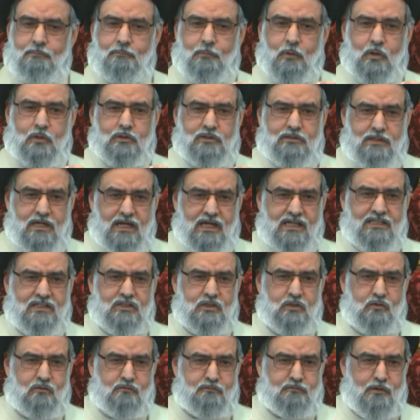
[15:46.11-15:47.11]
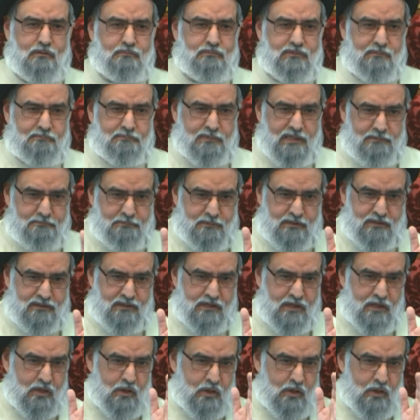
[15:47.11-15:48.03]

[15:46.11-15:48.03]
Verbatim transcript: protect you from the people.